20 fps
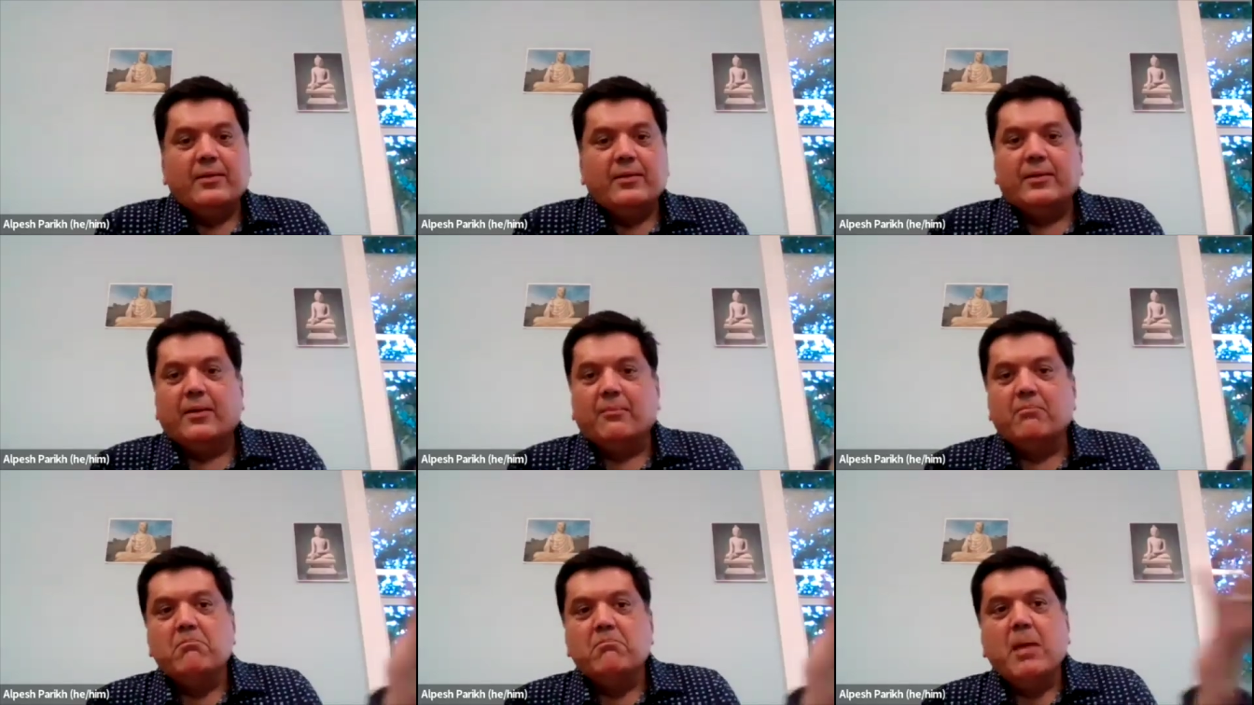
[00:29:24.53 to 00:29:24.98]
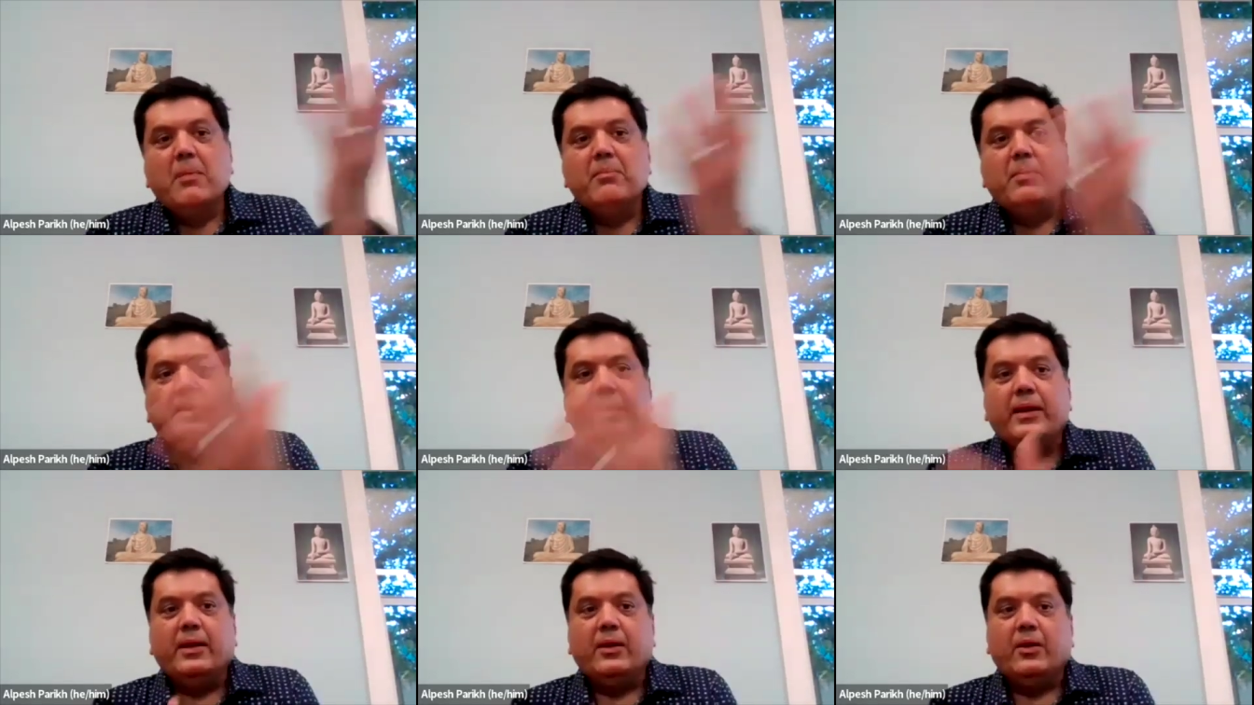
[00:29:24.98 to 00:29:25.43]
some
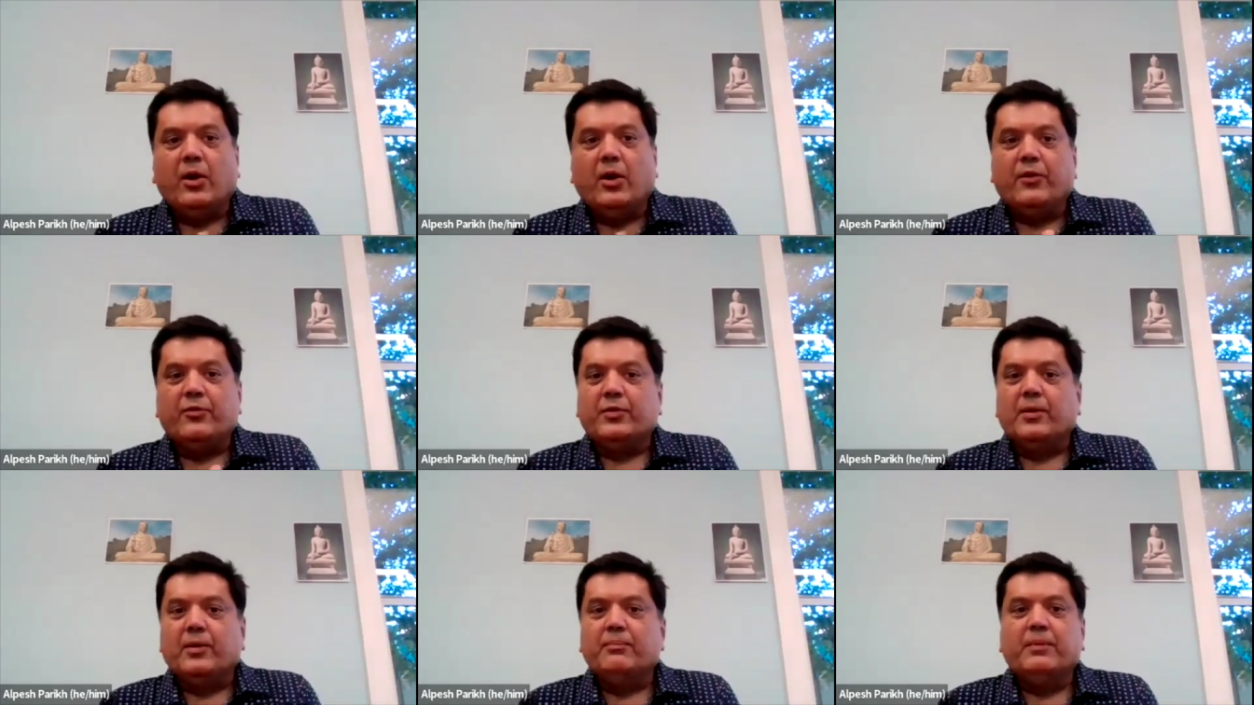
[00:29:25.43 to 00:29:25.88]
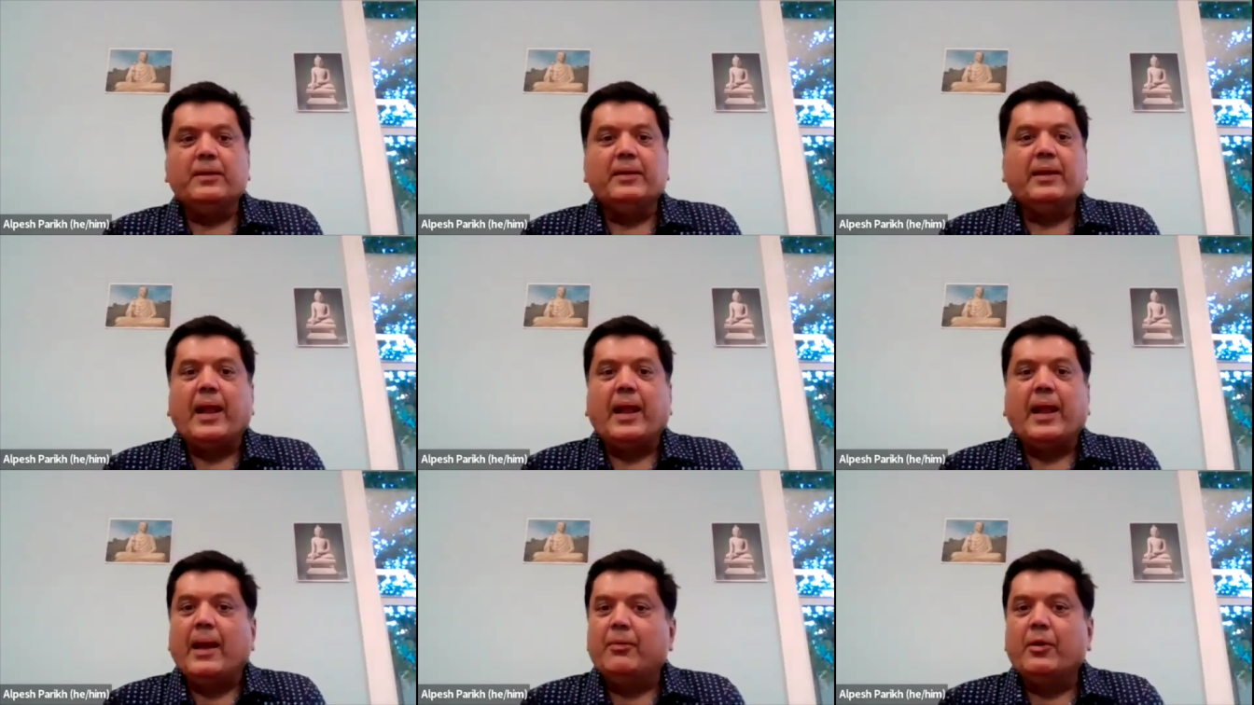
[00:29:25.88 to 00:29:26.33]
memory of
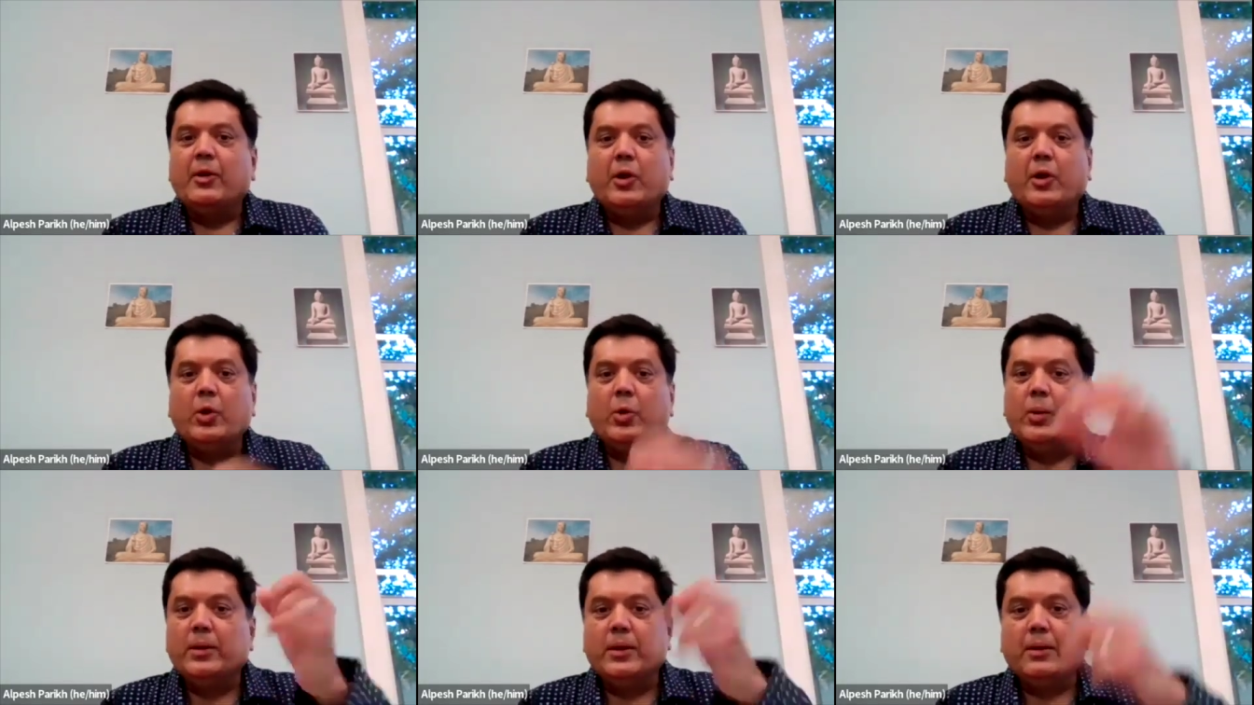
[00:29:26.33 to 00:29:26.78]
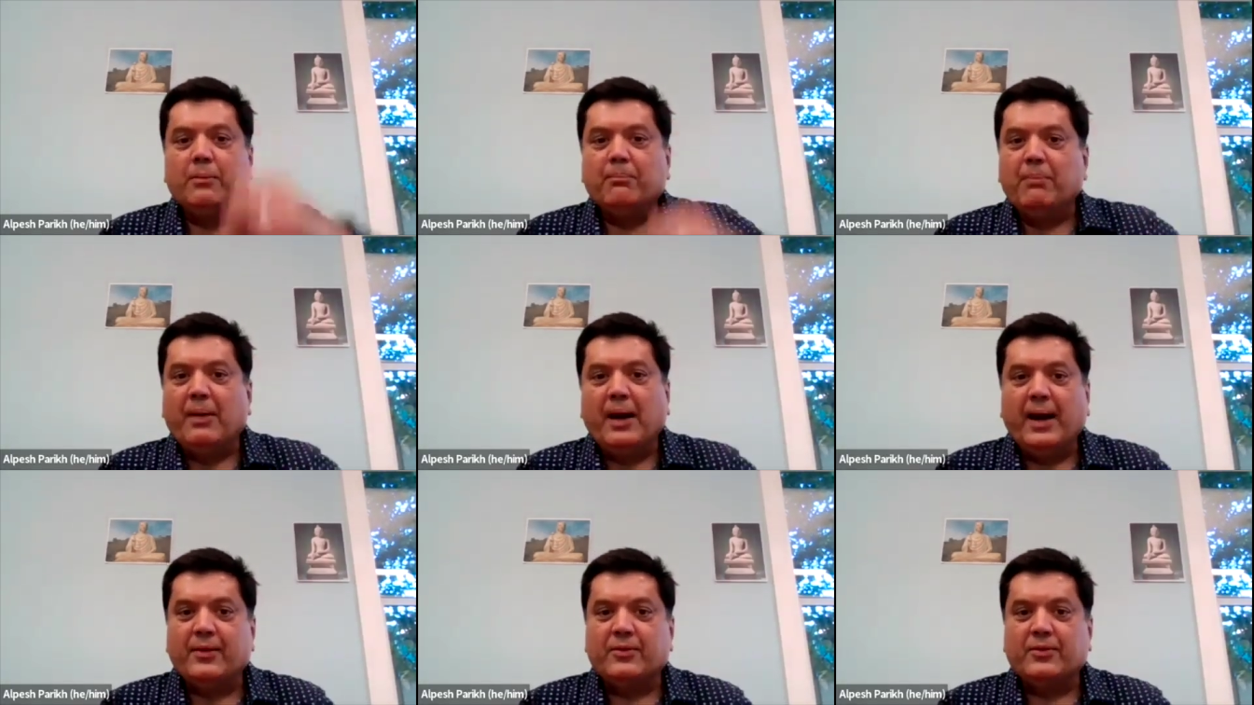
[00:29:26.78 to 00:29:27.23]
something that happened to you in the
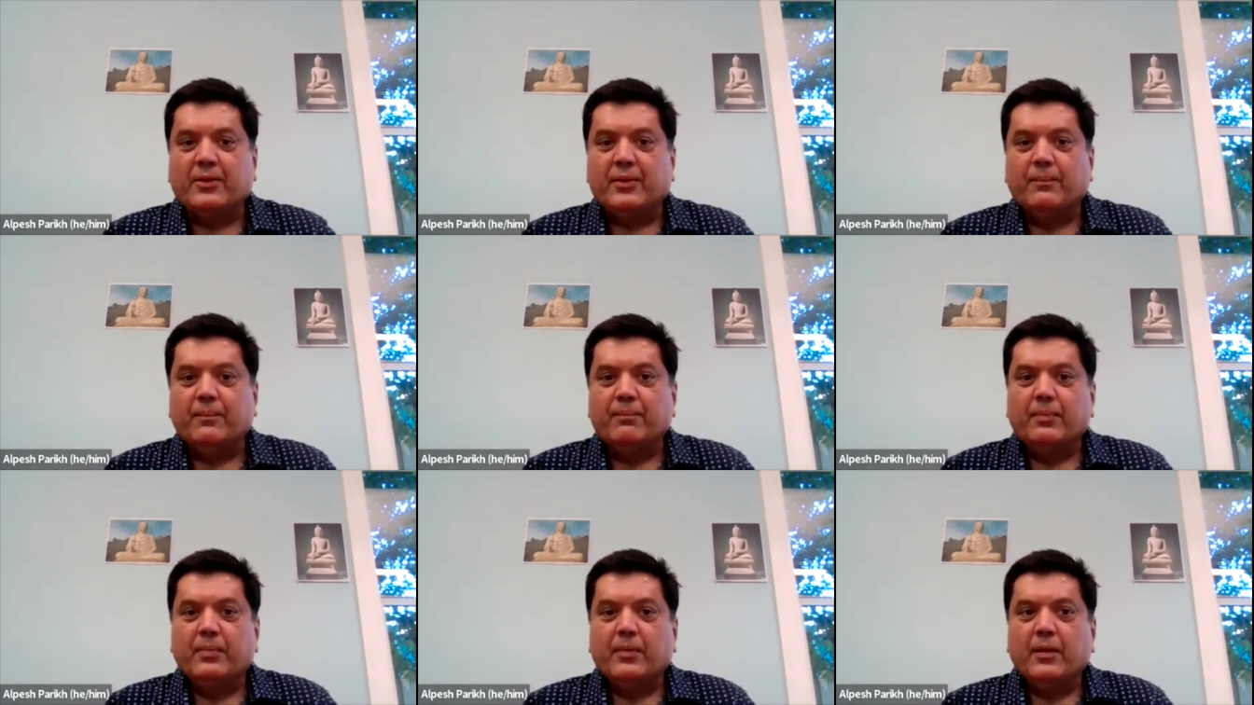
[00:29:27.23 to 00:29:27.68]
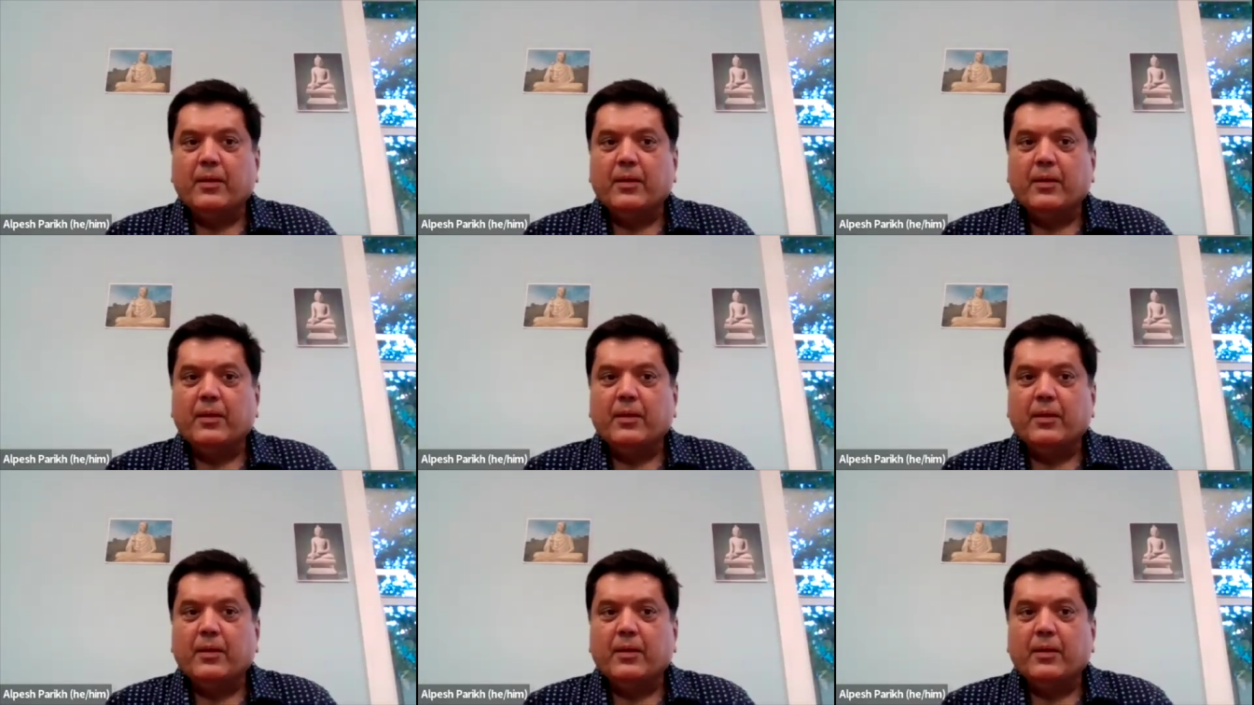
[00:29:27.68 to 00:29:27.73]
past.